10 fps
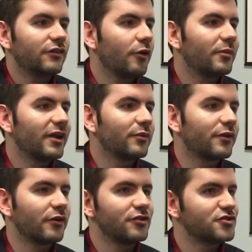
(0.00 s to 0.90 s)
So I'll begin with
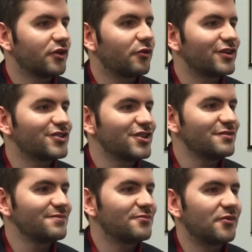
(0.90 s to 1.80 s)
our usual
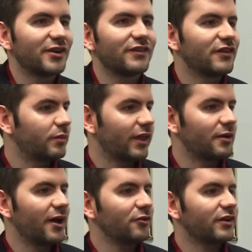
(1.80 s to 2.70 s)
question. What is this play
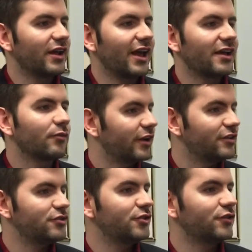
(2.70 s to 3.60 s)
about and why
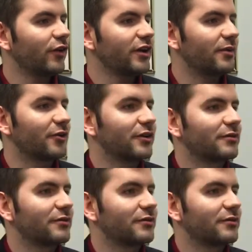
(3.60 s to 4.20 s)
did you choose to write about